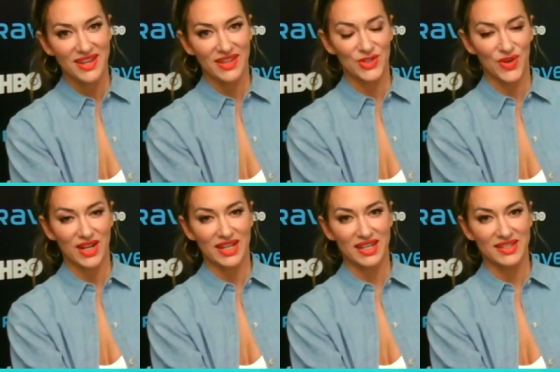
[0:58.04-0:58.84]
they try
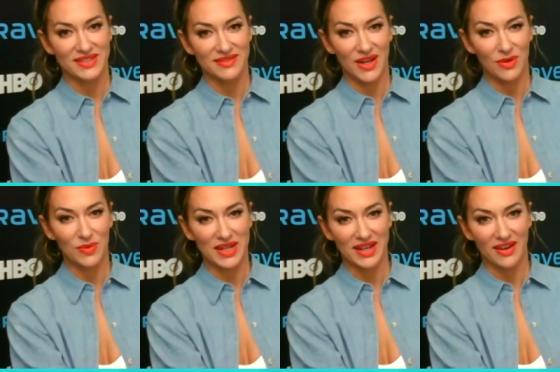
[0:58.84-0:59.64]
to get a, a
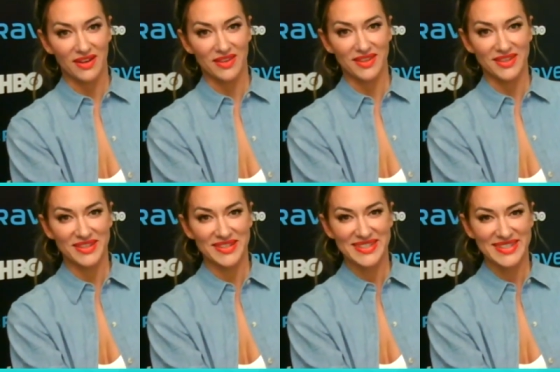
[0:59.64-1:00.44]
win out of the
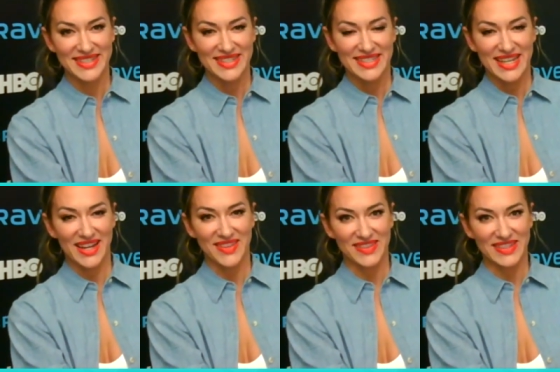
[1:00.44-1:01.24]
out of the